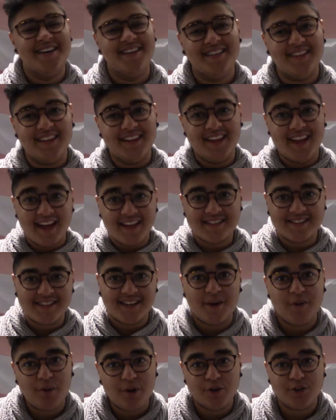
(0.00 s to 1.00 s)
The last thing
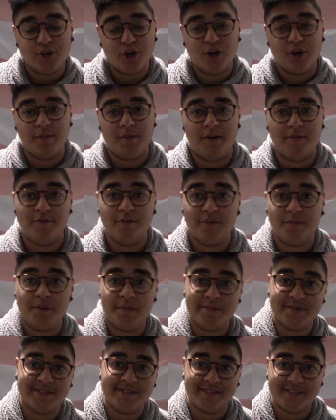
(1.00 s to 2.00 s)
I want to talk about for the
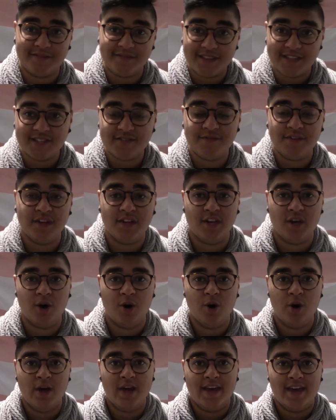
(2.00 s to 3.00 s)
purposes of this video